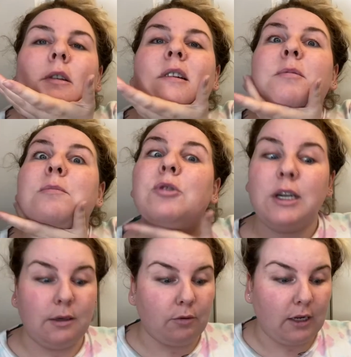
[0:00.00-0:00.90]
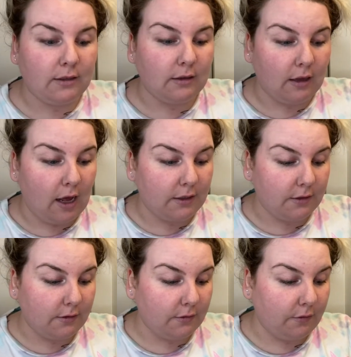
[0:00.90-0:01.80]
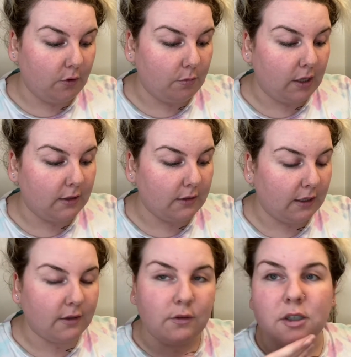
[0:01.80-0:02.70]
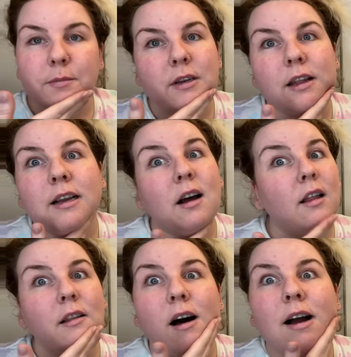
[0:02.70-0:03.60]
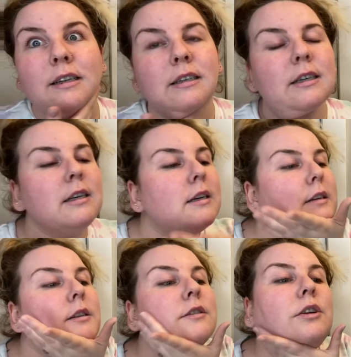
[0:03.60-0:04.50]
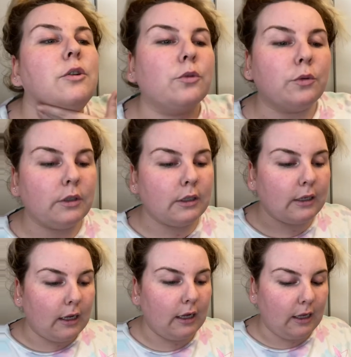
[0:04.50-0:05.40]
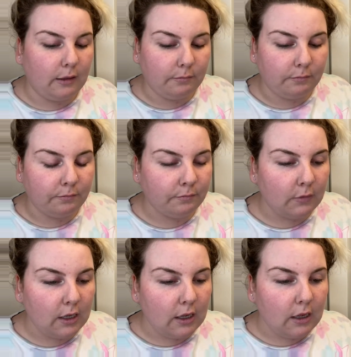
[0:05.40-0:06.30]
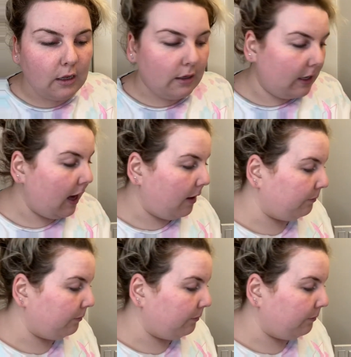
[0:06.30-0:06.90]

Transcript: I've been pretty depressed the last few months. Things have just been like a lot. So, um, yeah,